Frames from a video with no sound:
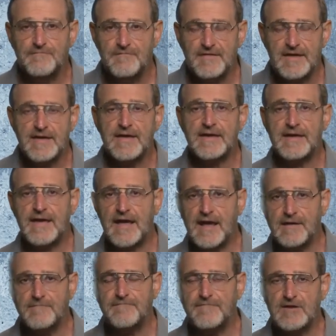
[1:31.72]
we
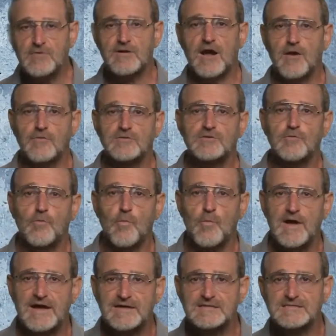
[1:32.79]
can figure out
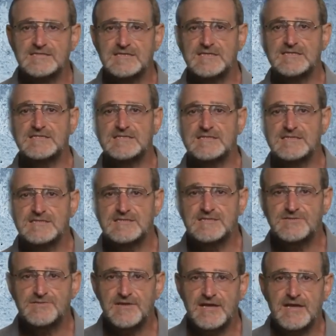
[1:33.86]
where these
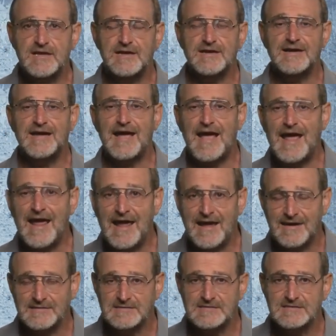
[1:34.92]
three
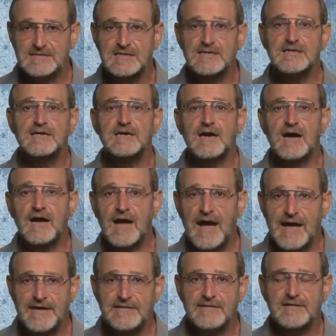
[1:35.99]
ends
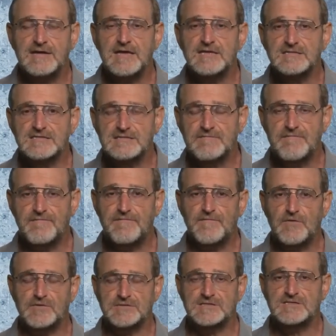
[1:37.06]
hide in the
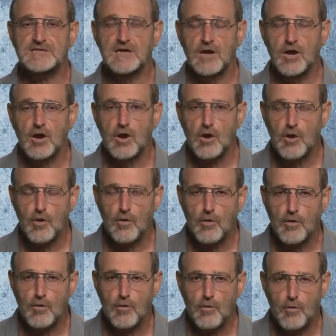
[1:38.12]
first
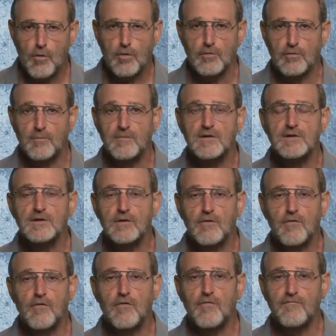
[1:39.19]
column
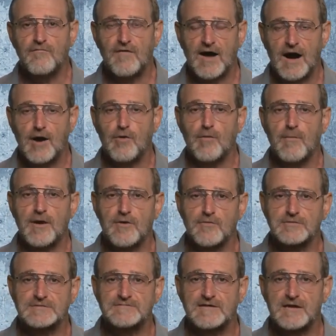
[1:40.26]
of our
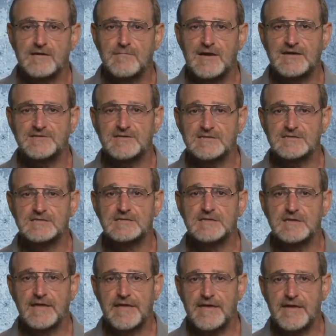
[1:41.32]
Burrows-Wheeler matrix,
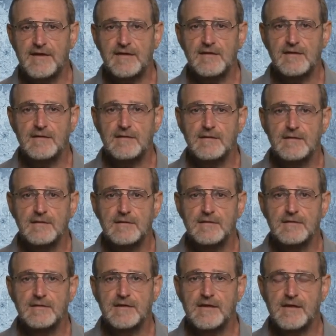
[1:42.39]
here,
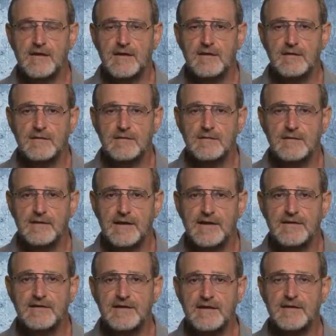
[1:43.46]
here,
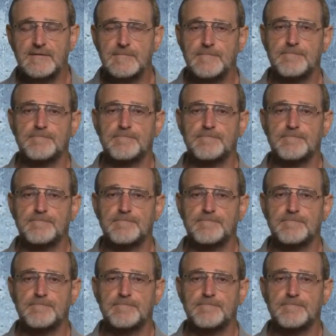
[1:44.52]
and here.